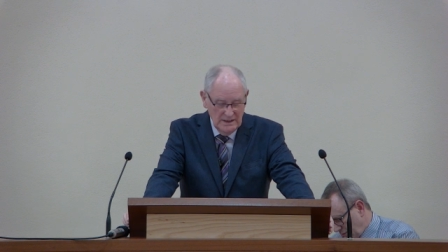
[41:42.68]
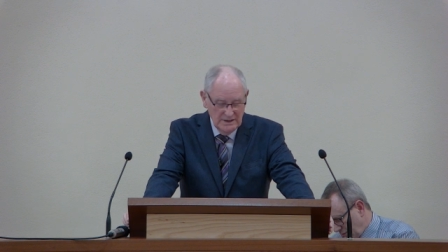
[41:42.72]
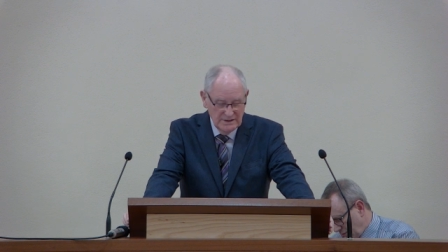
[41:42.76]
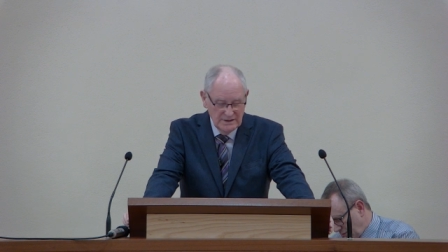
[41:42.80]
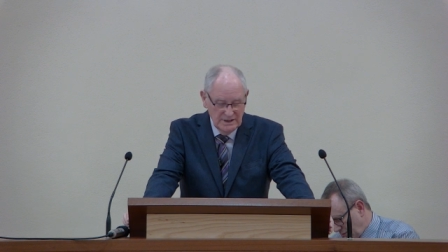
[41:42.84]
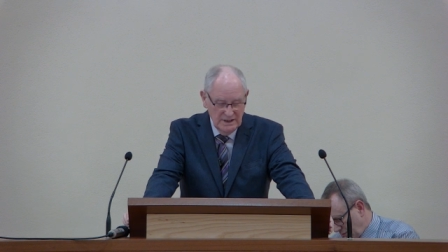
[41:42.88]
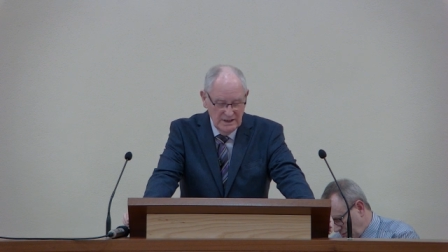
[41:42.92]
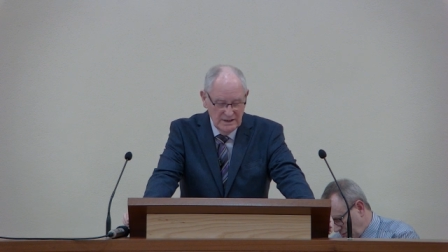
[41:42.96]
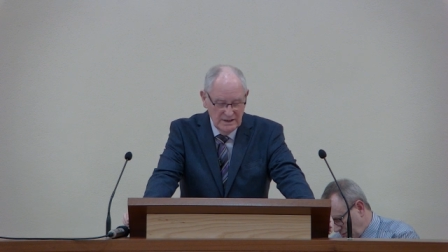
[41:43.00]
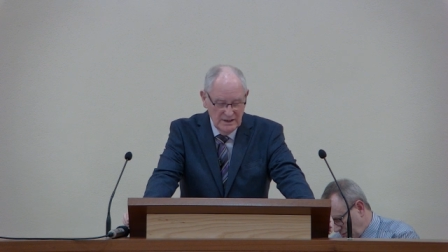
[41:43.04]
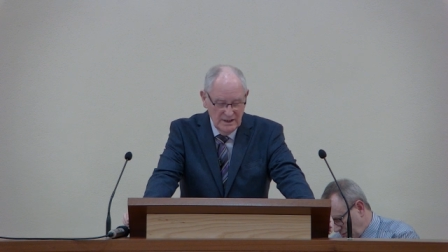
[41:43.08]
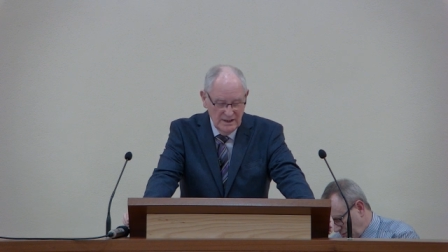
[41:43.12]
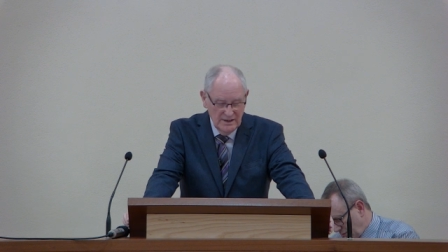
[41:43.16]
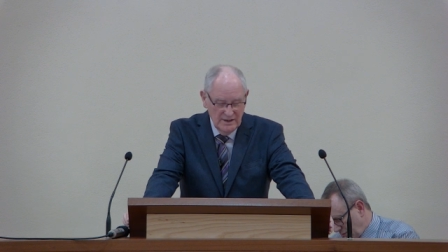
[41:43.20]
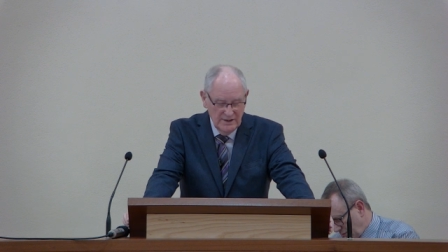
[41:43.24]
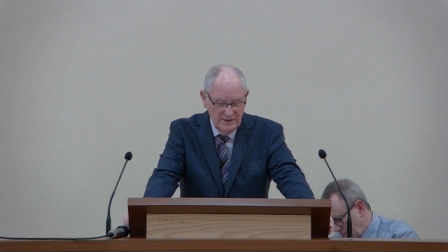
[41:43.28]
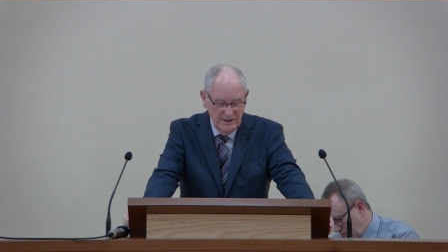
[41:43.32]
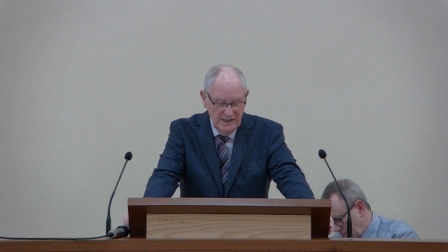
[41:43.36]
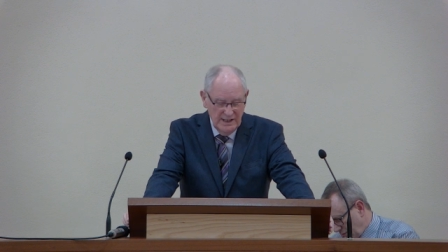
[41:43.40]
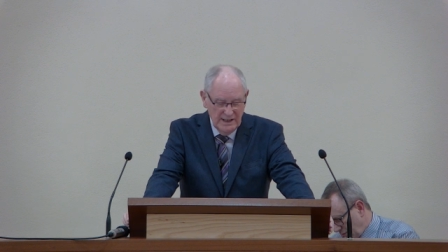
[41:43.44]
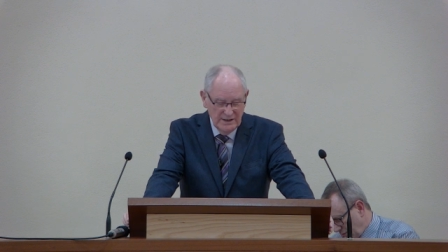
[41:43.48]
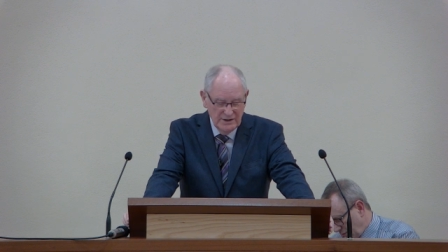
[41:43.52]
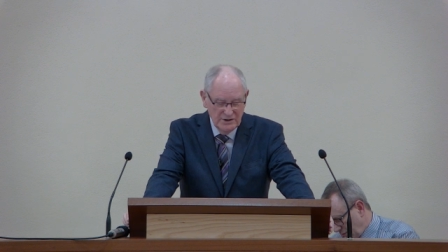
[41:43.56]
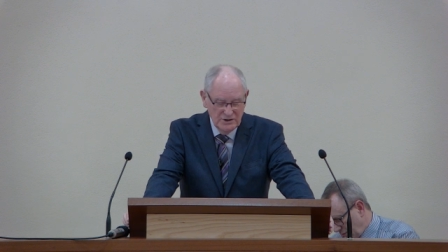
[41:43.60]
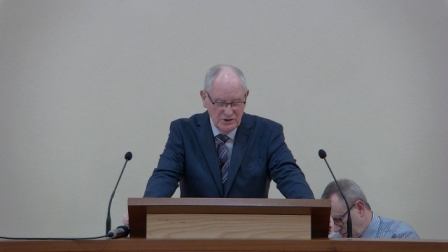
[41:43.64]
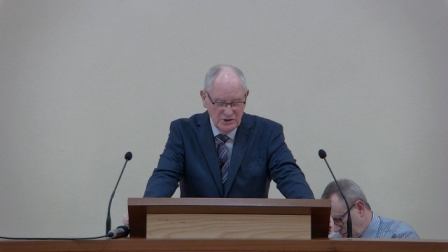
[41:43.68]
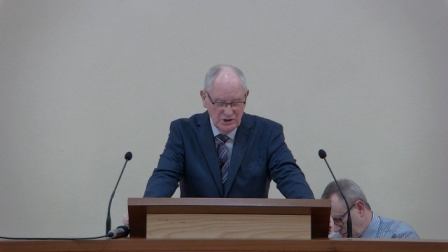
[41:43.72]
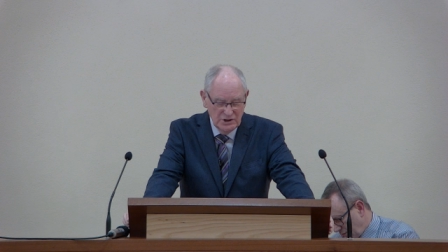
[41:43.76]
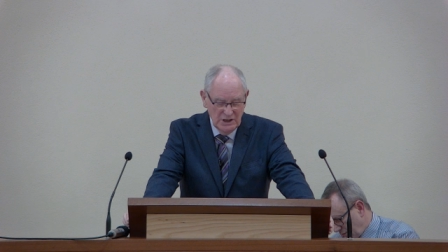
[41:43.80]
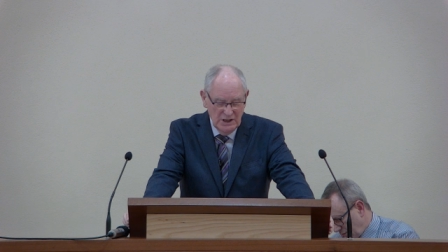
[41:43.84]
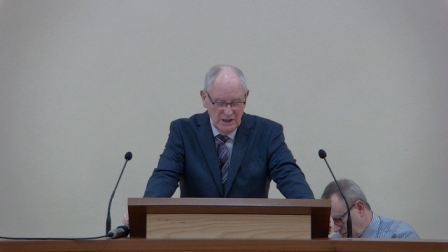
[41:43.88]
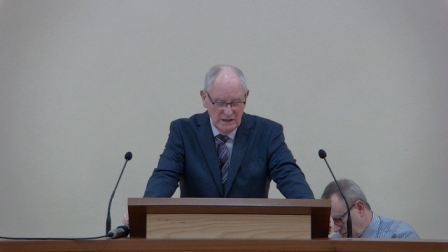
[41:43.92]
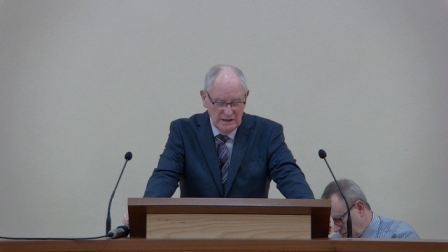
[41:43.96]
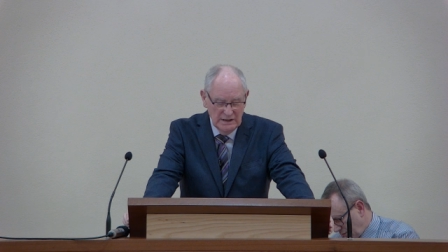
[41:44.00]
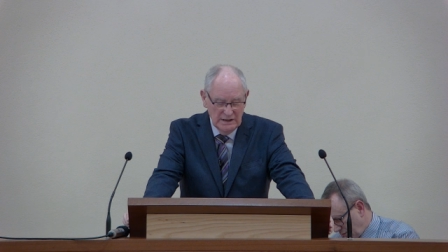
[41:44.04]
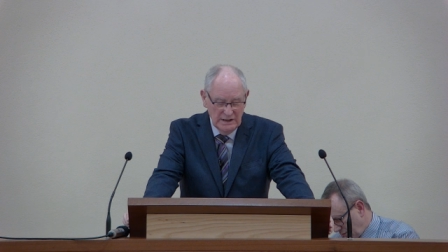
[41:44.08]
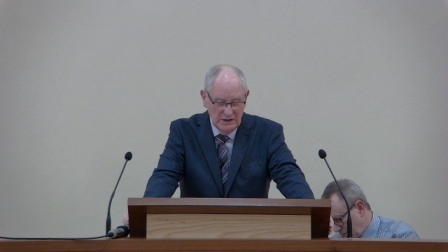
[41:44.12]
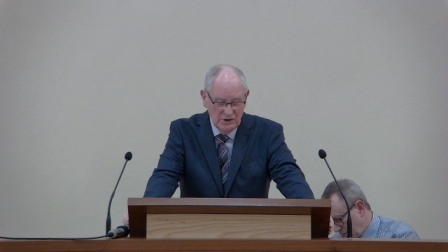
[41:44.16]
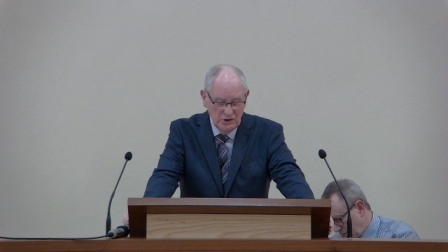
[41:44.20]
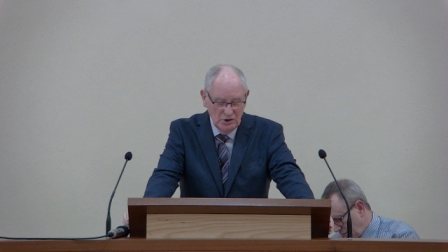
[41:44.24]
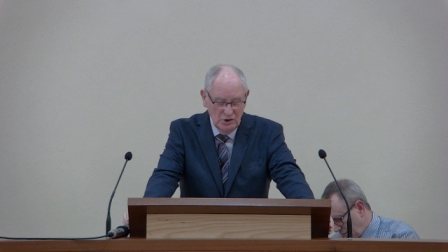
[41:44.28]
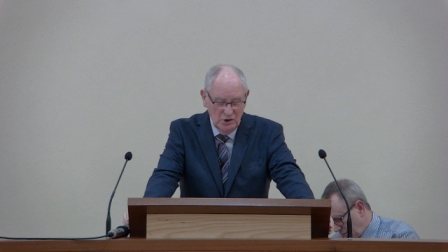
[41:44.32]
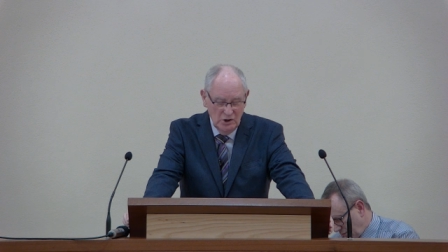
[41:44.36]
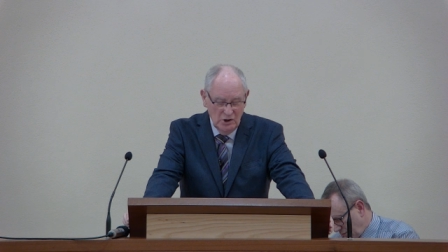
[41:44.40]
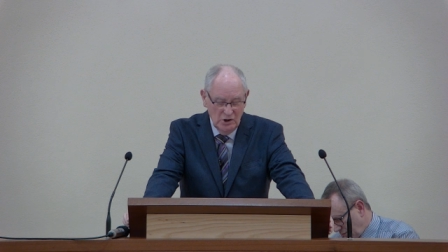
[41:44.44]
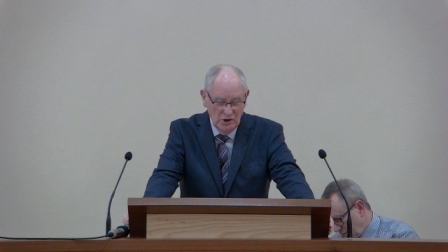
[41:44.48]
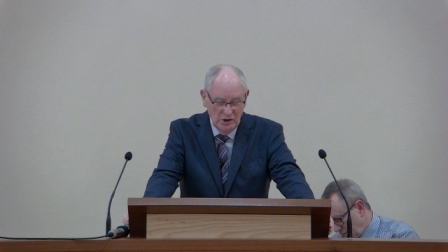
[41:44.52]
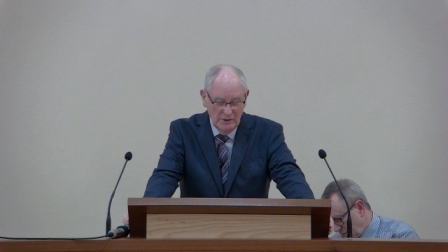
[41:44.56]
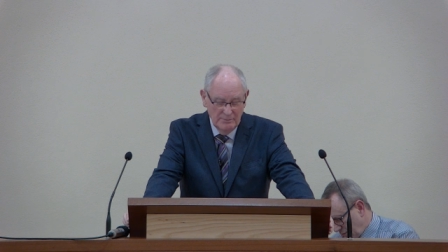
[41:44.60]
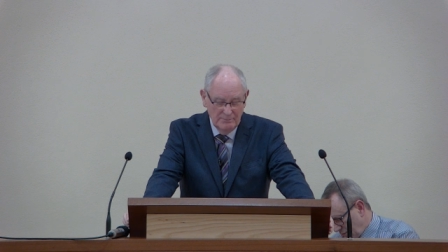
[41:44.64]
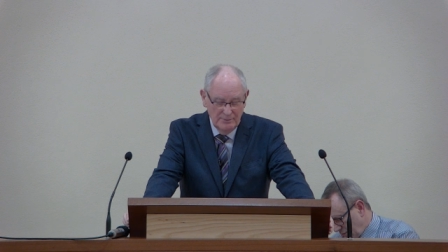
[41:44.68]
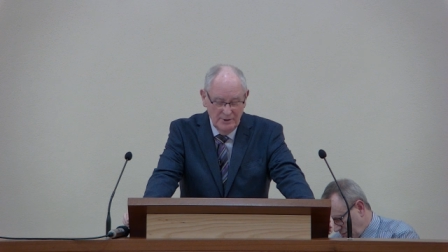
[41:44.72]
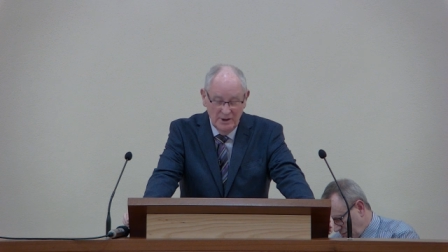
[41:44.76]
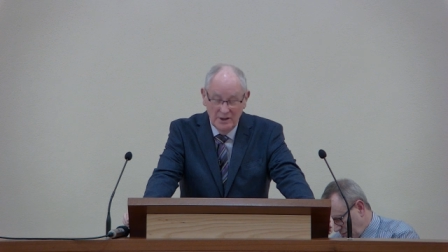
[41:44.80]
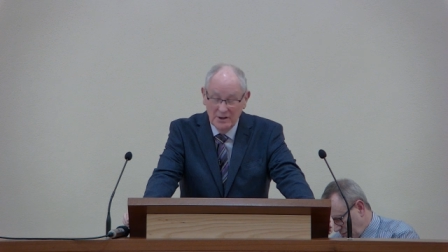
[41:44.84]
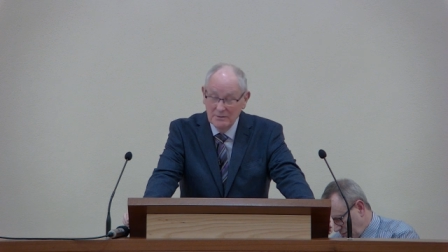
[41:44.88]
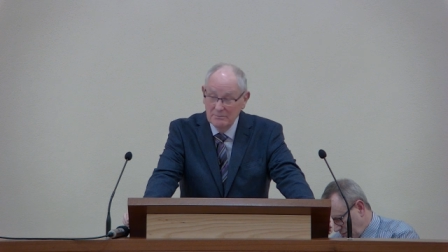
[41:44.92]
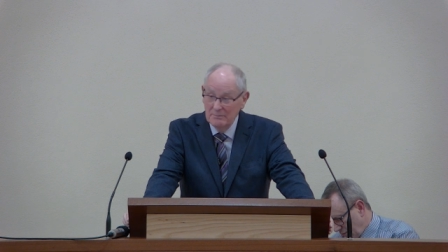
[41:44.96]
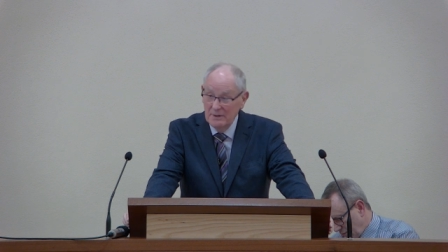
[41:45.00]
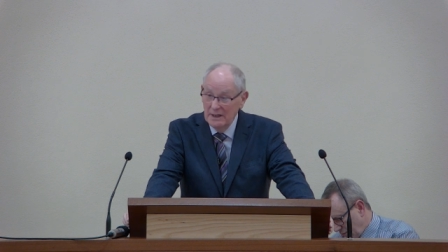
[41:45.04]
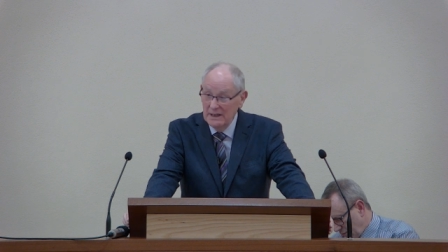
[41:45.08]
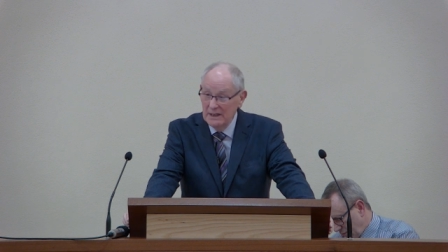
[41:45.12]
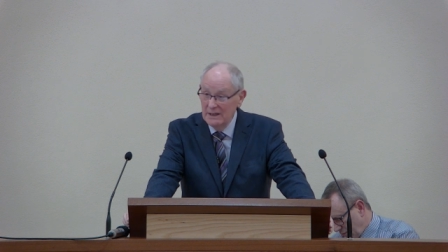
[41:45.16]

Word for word: He said, Then shall they call upon